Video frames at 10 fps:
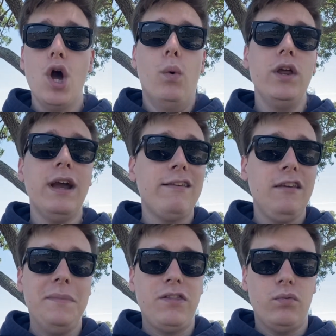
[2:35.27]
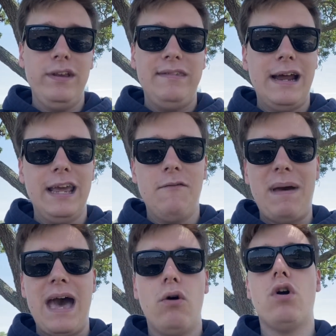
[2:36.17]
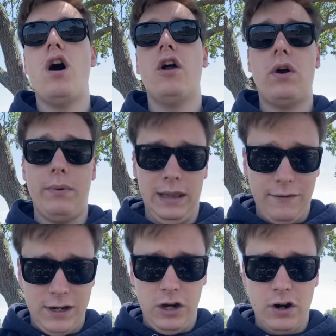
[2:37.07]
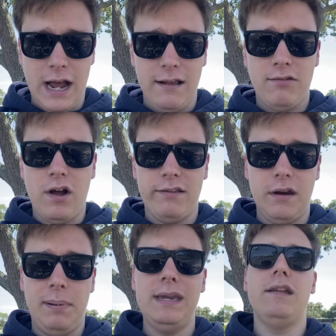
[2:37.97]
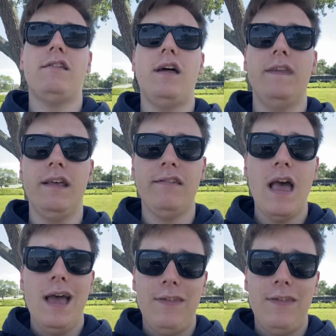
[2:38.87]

What do you guys think about the re-signing of Pat O'Connor? I would love to hear your guys' thoughts and opinions on this.